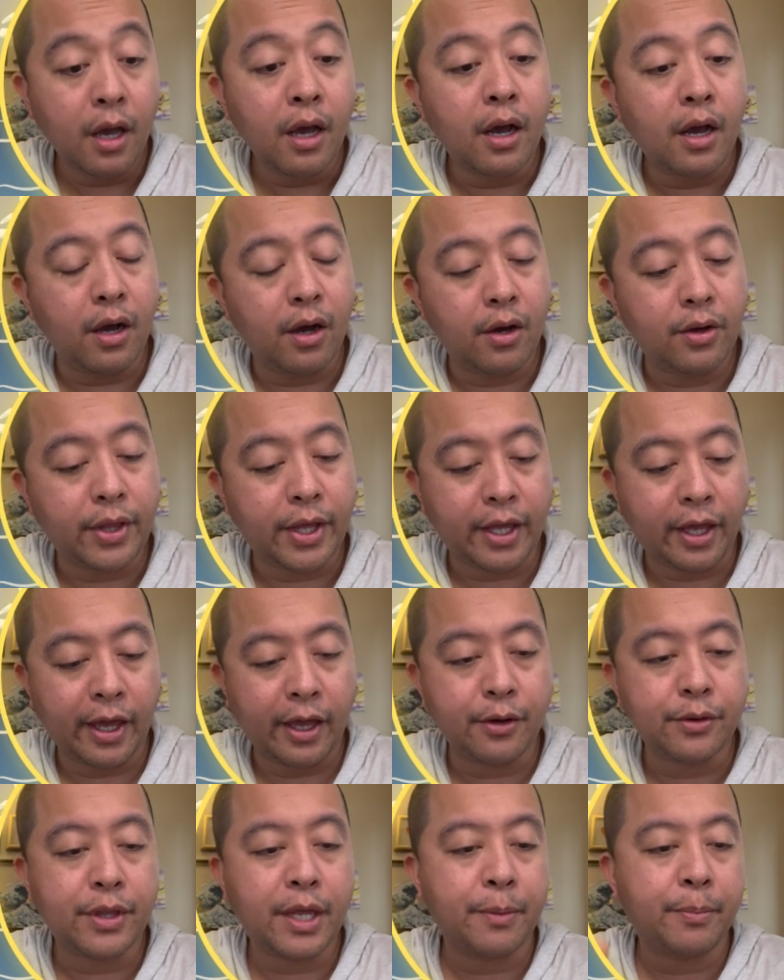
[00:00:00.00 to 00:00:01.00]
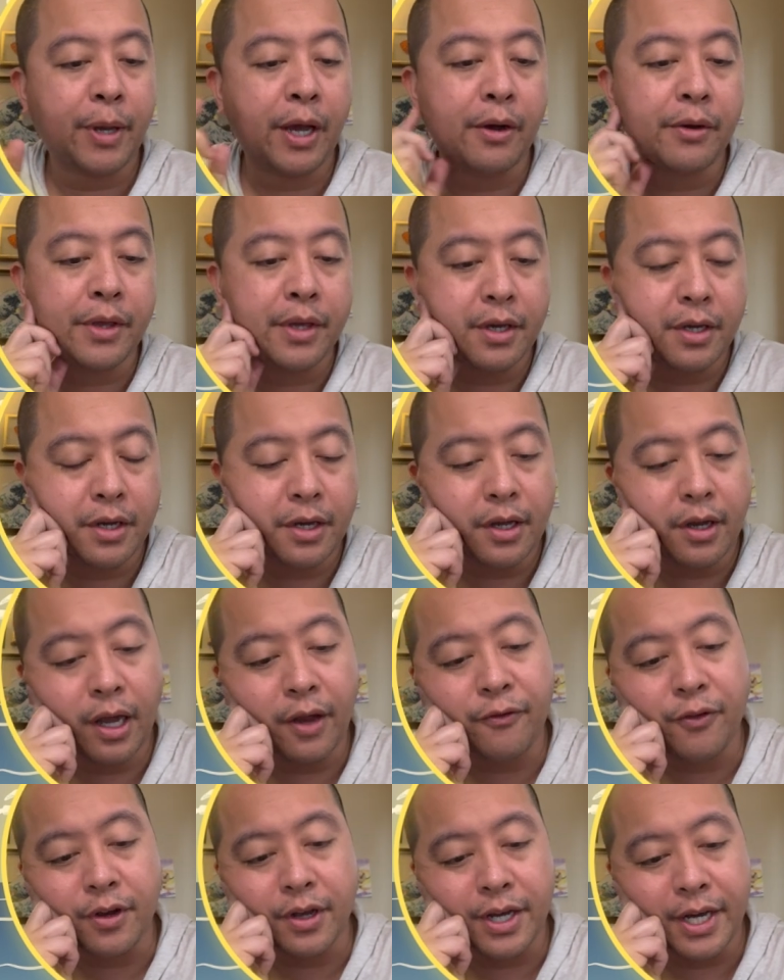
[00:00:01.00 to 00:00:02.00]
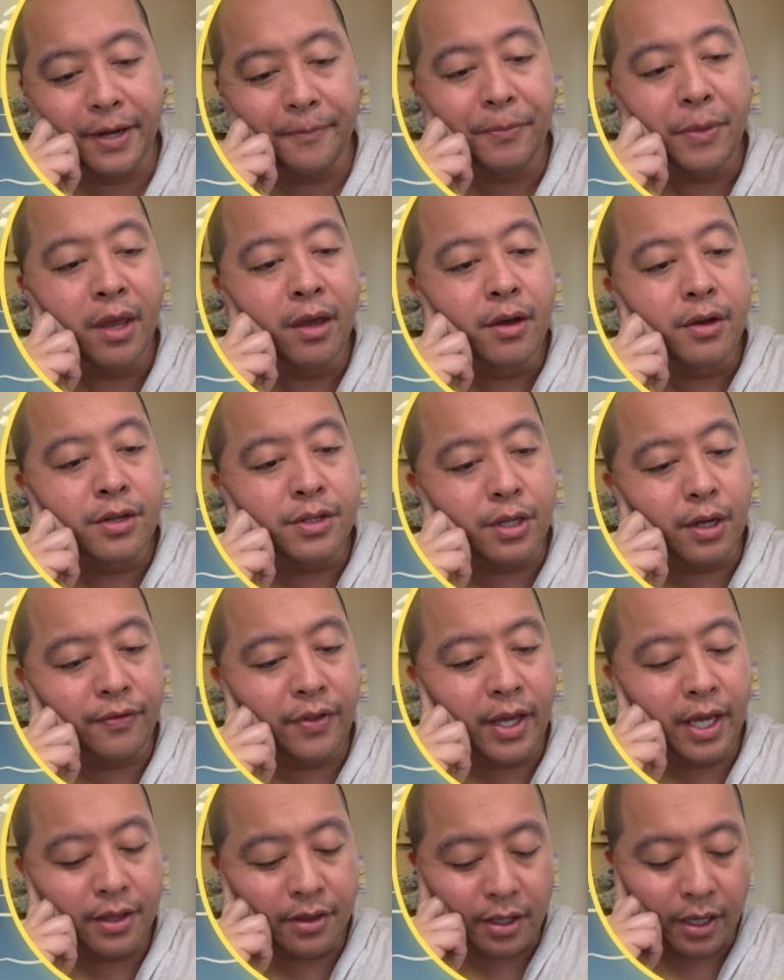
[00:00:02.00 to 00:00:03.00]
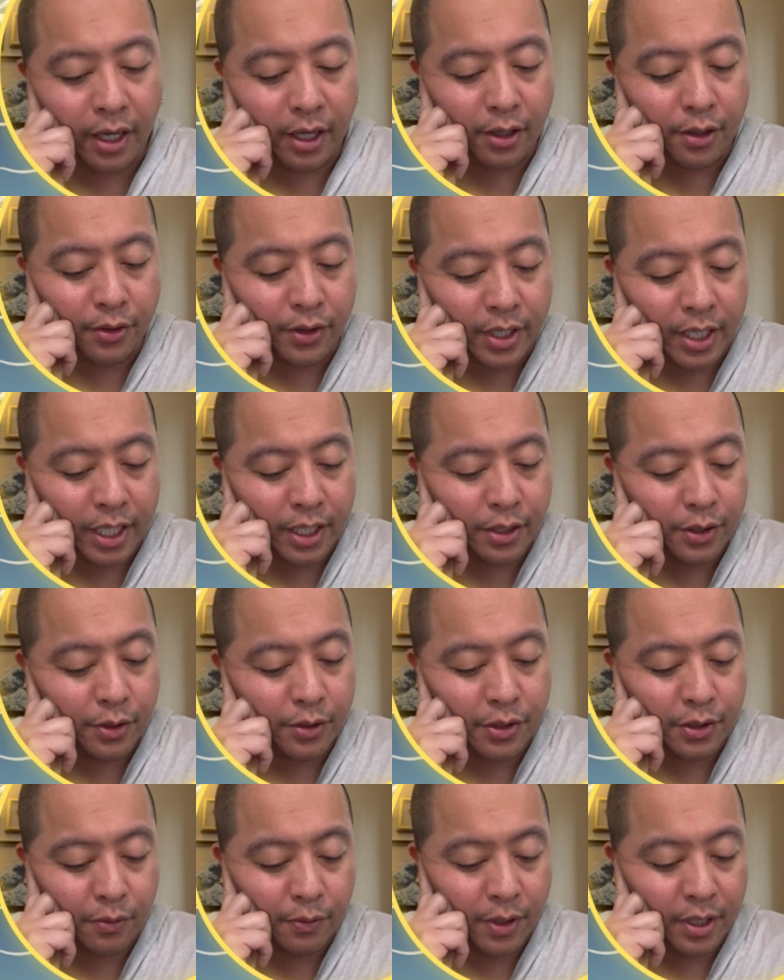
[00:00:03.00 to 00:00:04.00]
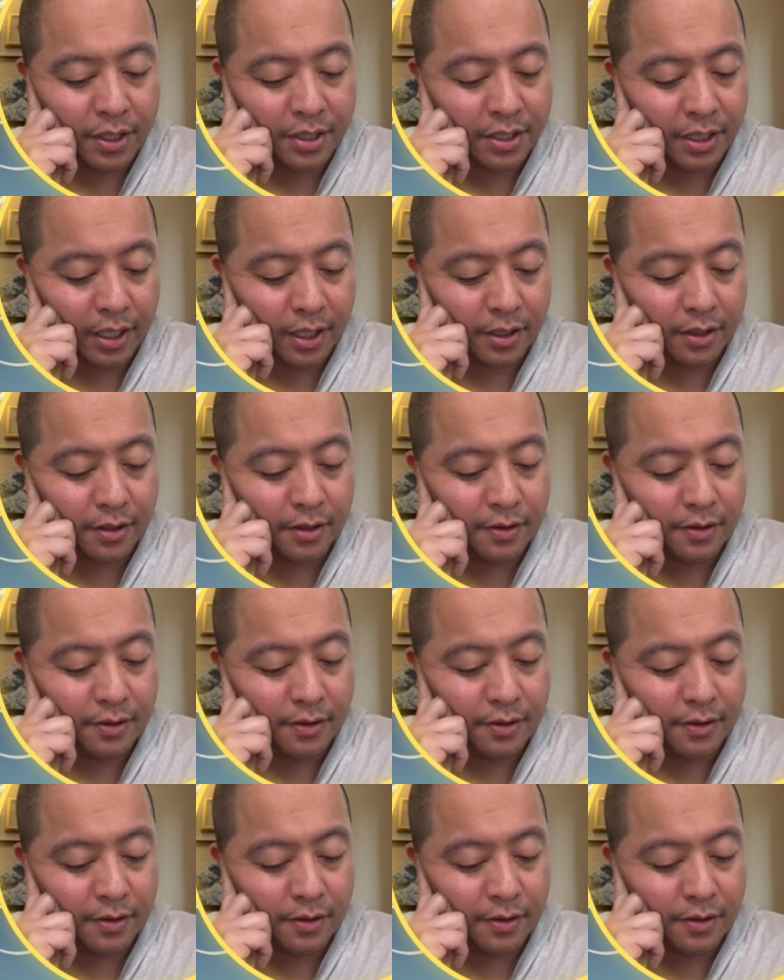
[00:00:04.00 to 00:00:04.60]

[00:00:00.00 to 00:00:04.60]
Oh, they KO'd that Palkia. I forgot. So if they get the KO, then I could use a Roxanne.